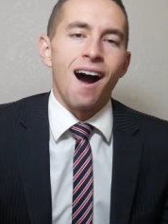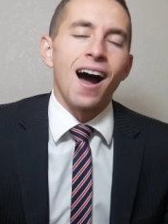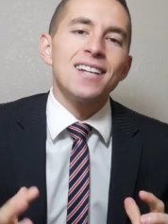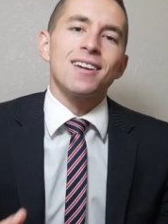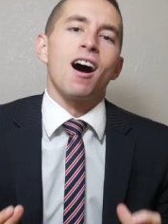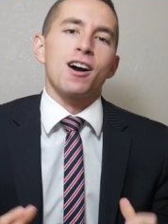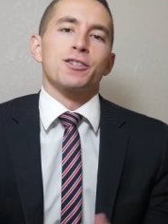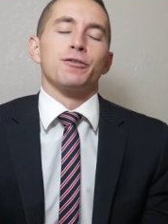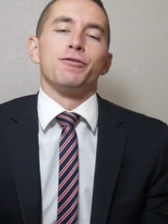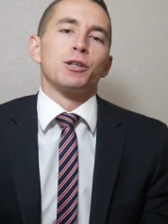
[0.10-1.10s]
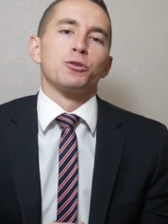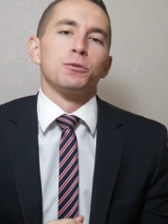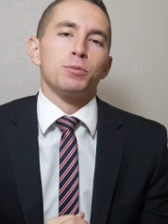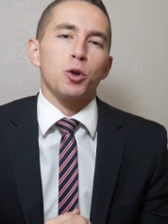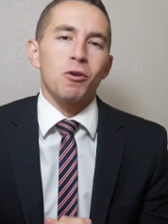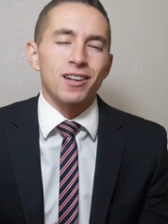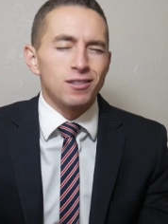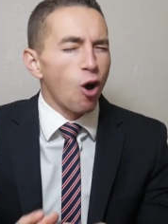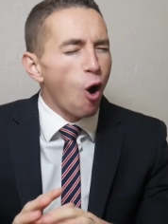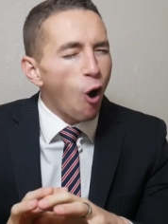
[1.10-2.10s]
I talk to federal
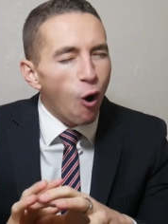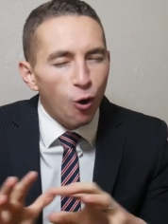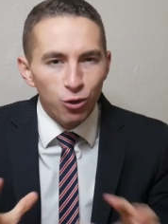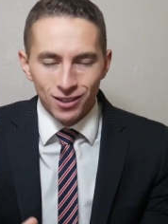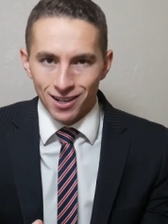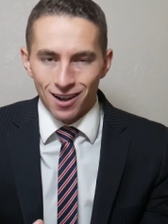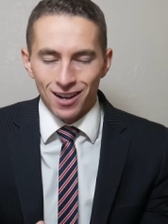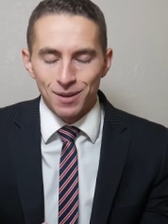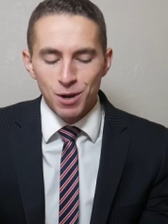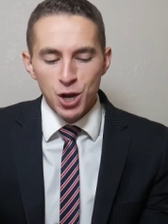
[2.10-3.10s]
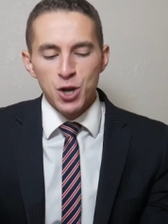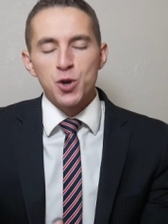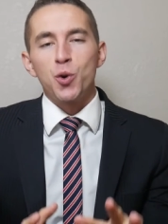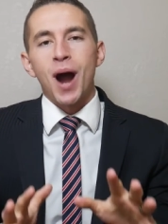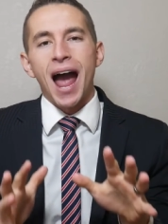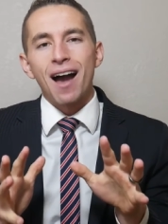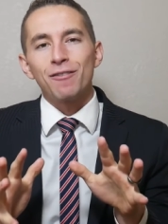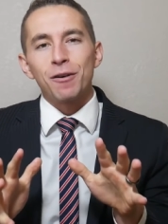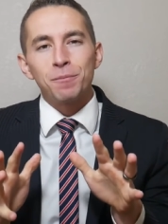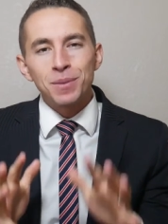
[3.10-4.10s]
employees all the time who
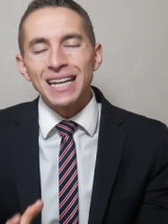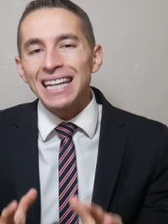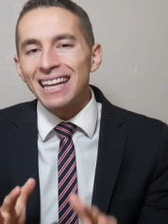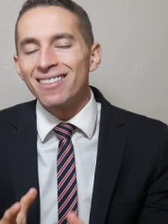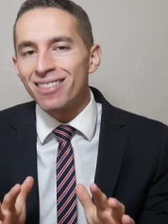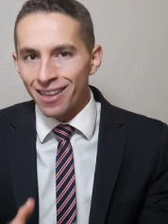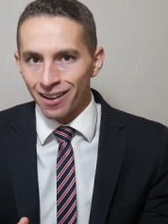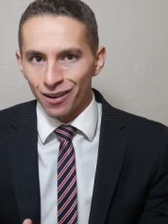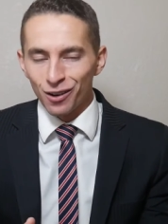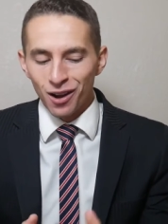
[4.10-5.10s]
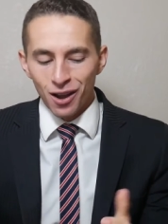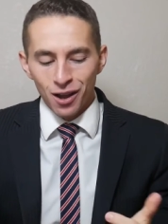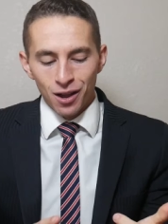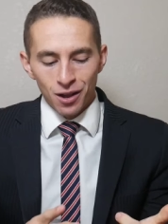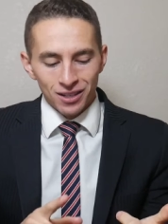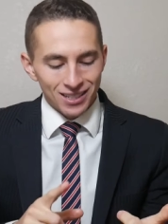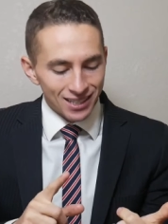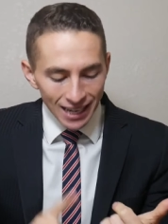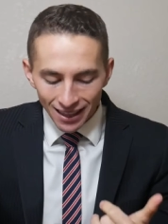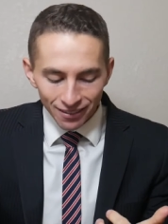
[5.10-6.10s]
have been in their
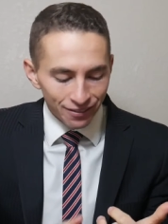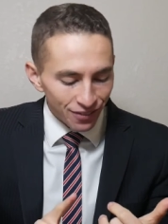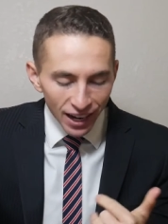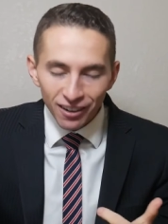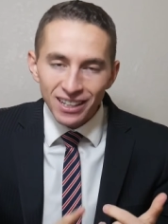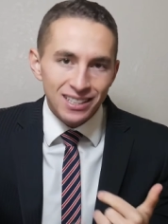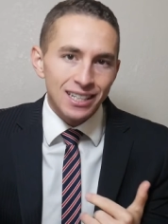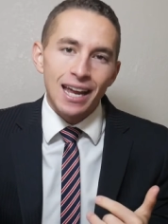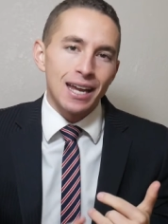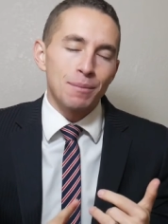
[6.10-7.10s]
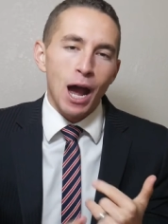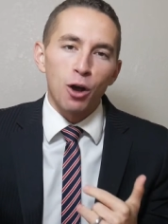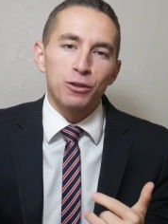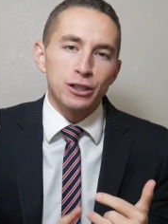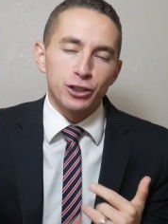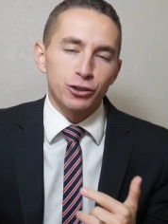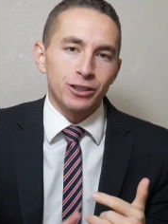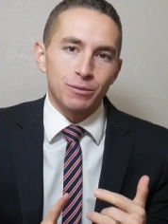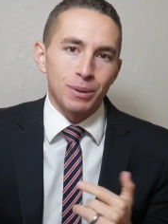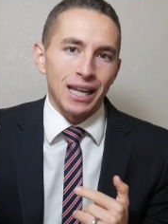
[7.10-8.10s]
say, the very same health
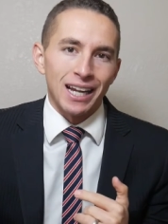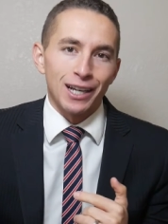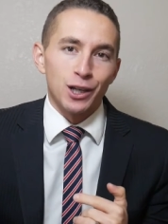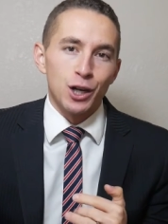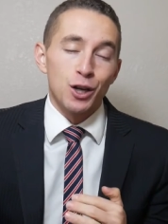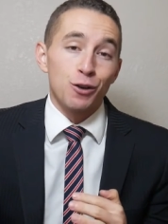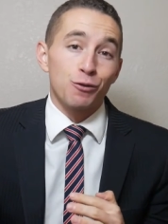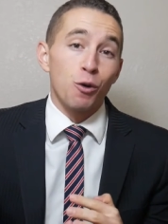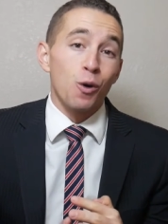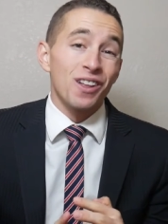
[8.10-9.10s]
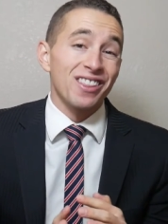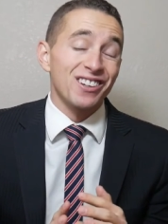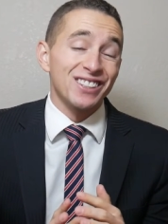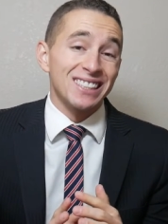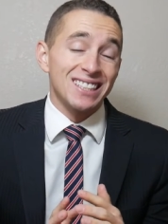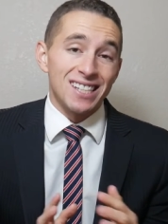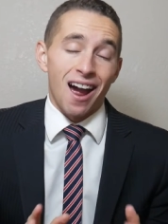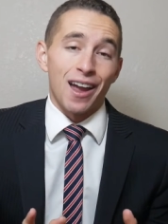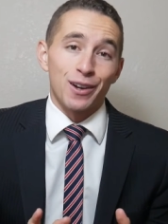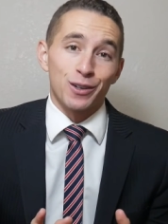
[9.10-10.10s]
insurance plan for their
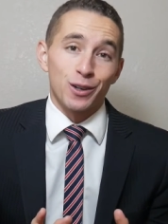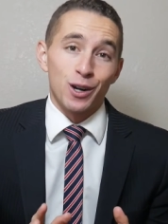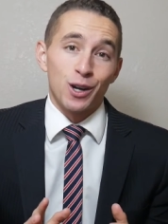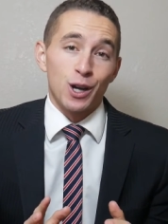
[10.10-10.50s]
entire